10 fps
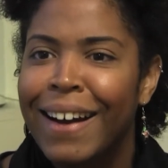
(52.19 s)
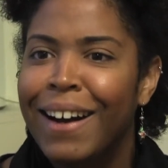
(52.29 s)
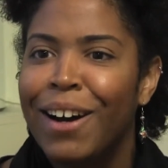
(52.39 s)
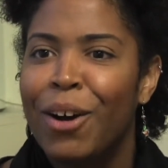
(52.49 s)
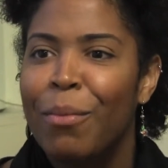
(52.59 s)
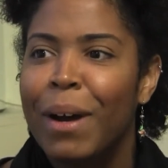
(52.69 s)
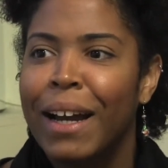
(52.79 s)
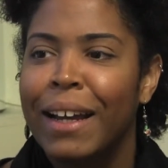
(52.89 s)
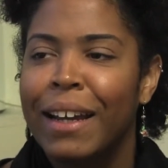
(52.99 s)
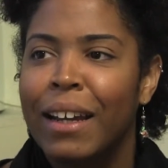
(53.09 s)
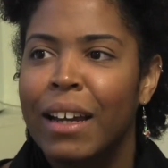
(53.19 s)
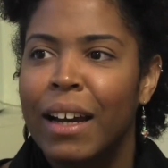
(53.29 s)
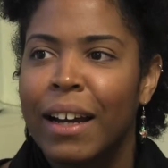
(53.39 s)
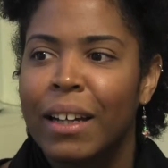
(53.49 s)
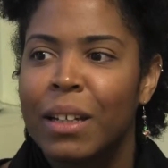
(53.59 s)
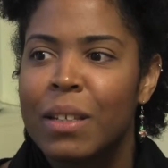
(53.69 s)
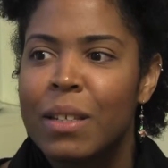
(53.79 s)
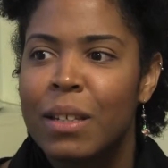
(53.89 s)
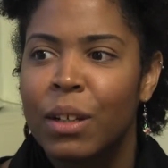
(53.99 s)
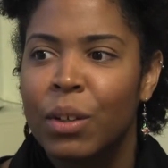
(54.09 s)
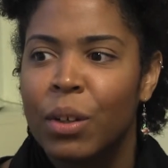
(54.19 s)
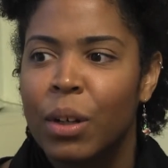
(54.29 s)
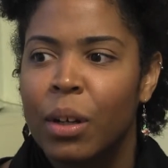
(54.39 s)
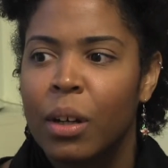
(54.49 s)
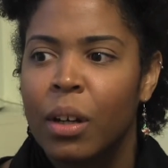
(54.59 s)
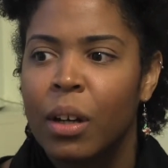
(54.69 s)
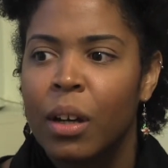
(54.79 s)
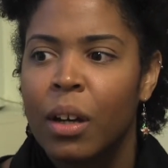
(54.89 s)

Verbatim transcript: Um, I, I consider,